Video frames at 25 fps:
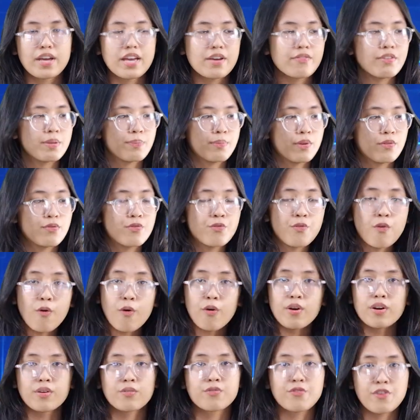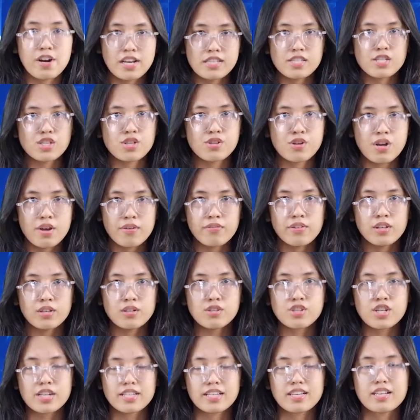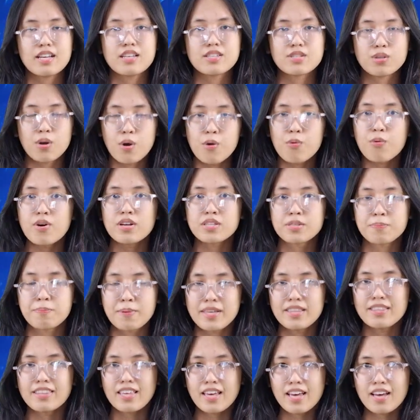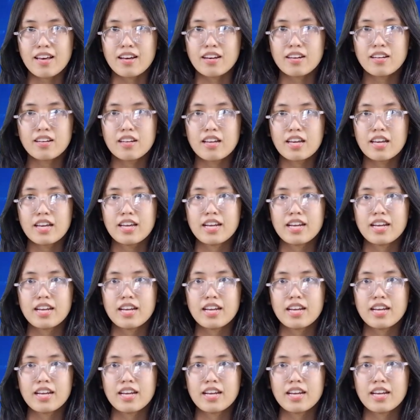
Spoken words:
even before the French Revolution, it has always been there.